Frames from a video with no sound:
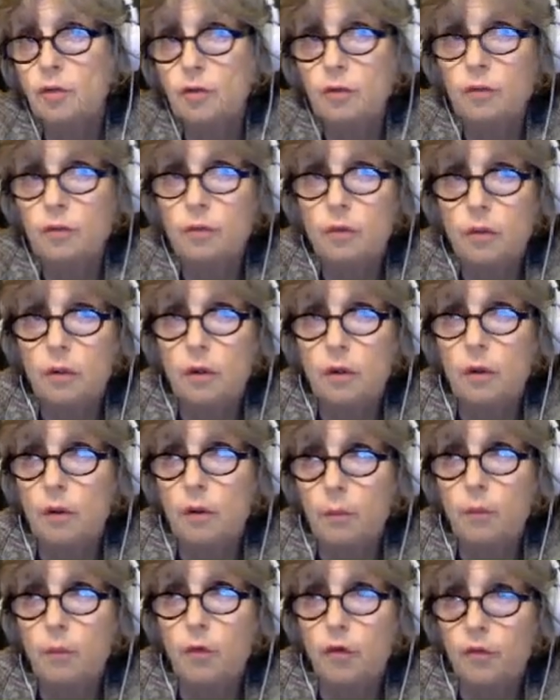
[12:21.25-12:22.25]
to
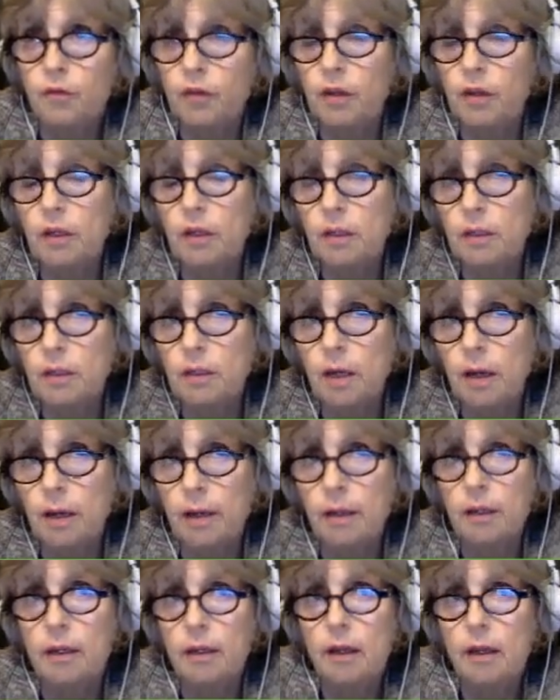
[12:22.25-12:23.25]
a more vegan
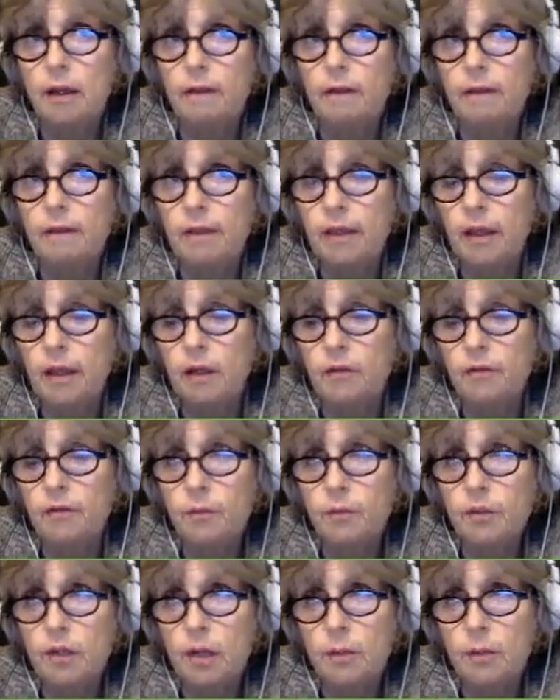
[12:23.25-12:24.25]
diet,
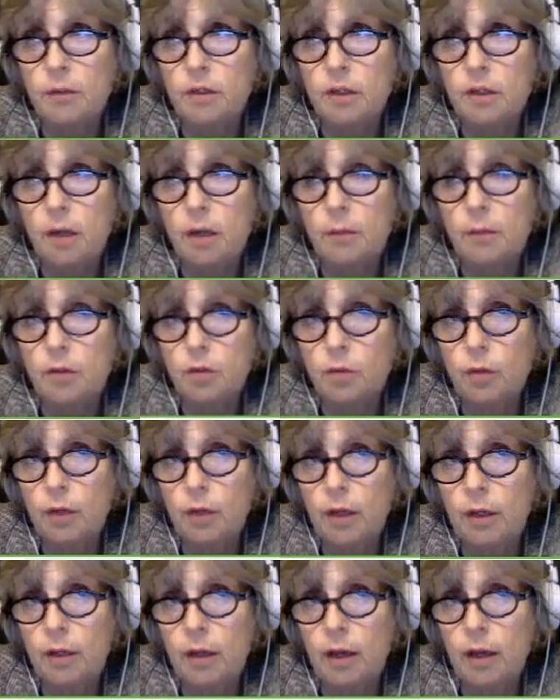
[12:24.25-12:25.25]
then from time to time it's
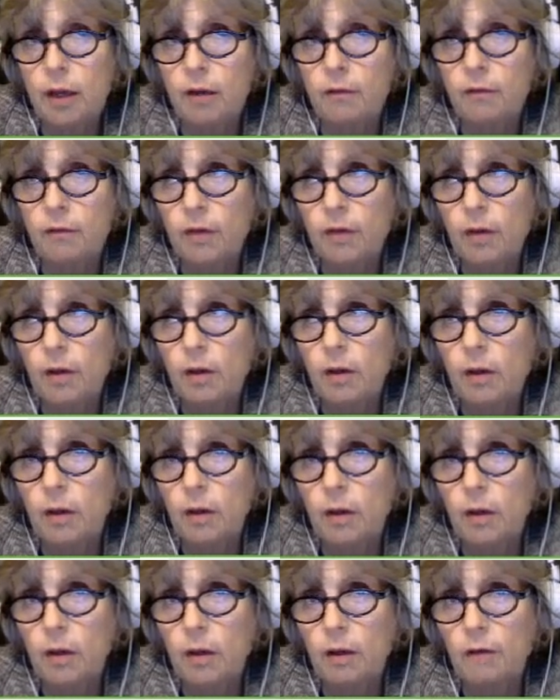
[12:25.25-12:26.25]
okay to have
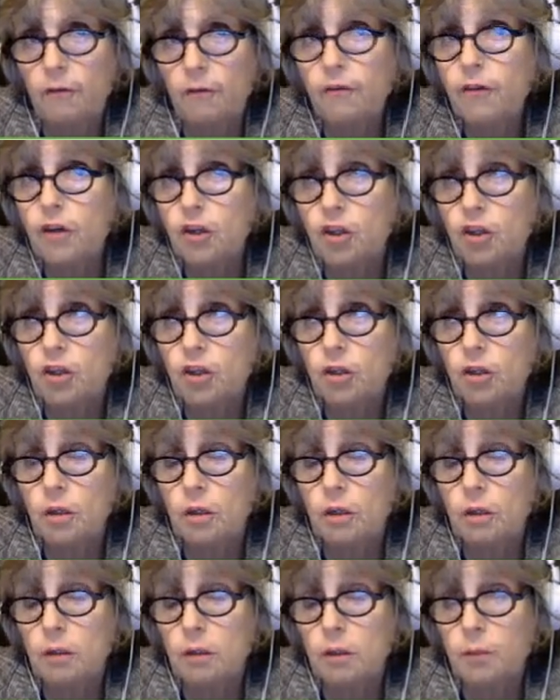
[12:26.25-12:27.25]

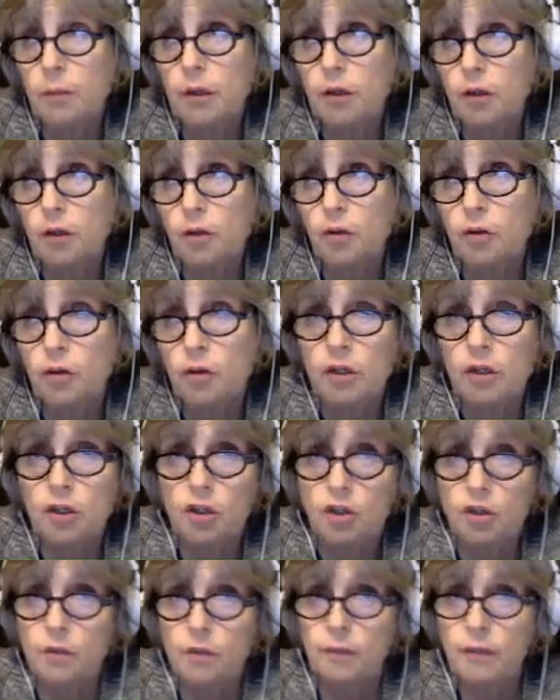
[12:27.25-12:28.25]
fish, depending on your
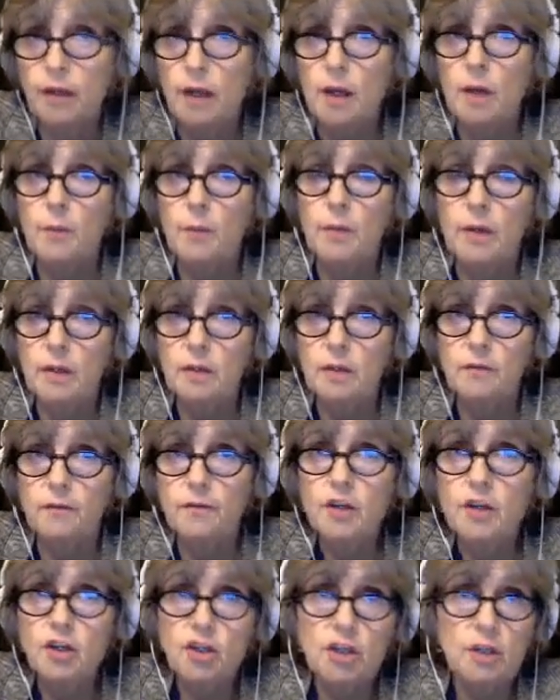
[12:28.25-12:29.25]
condition. But
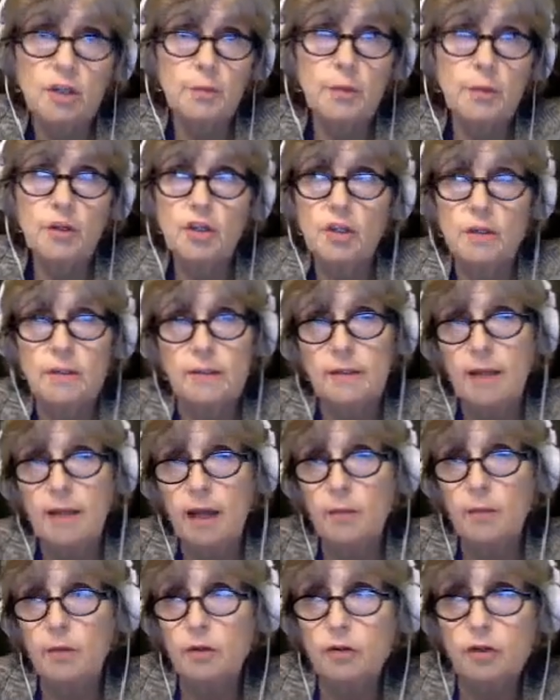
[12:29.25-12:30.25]
fish, especially
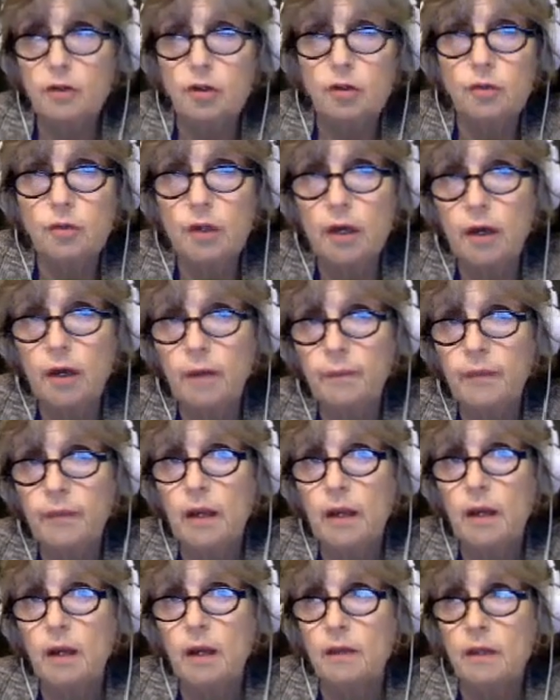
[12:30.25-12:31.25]
salmon,
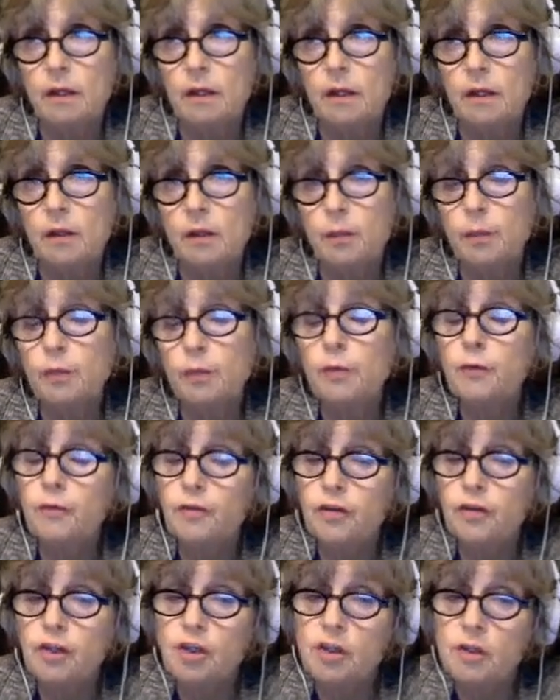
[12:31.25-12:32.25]
tuna, the
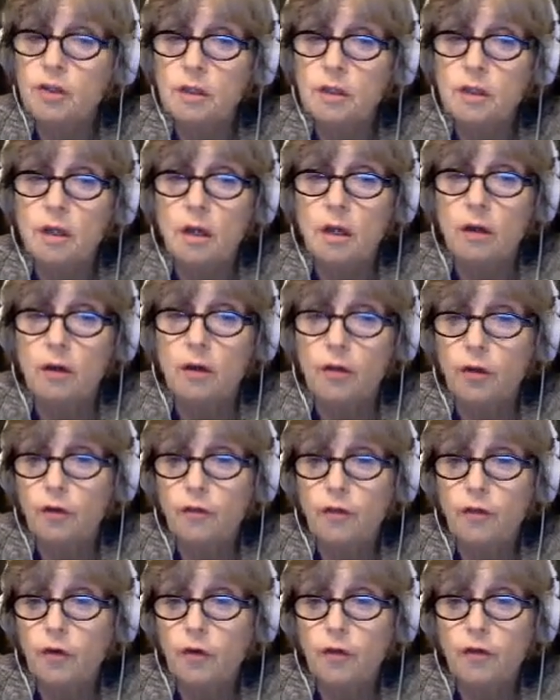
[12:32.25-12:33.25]
blue fishes,
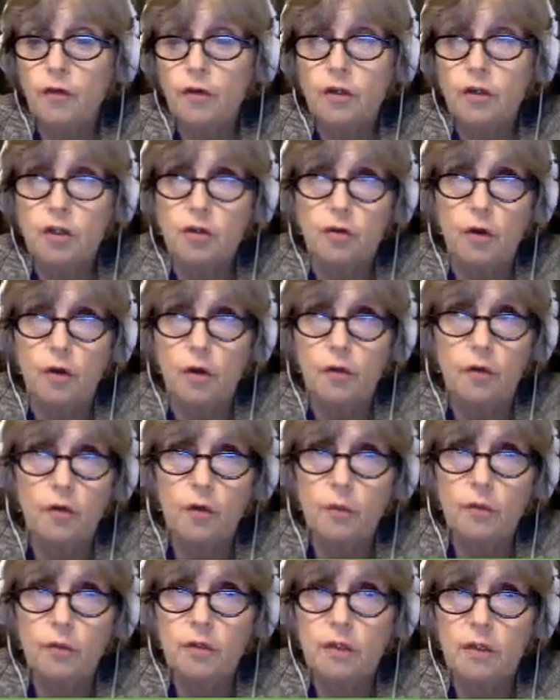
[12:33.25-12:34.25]
they're very, very strong.
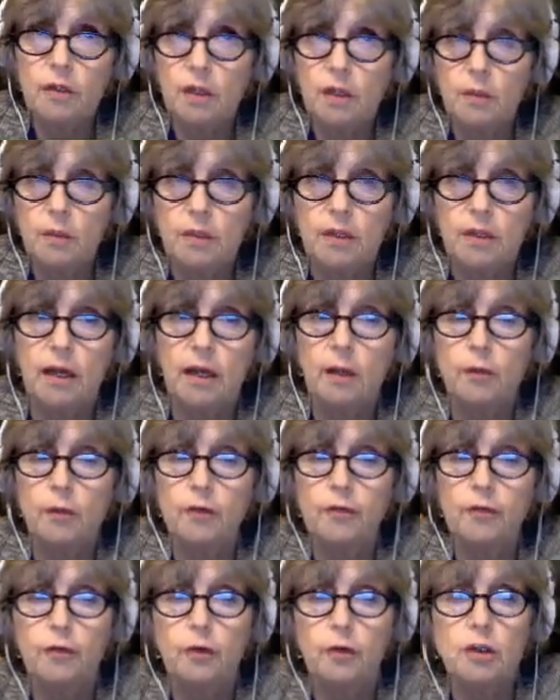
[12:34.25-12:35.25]
They're almost the same as
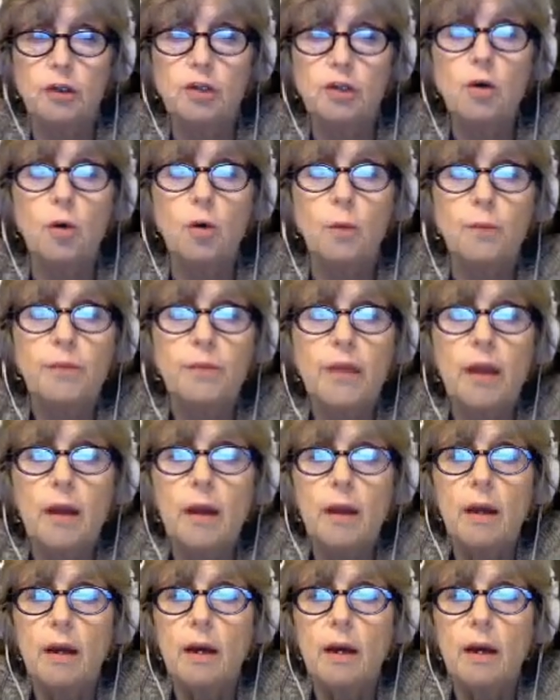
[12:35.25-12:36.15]
animal food. So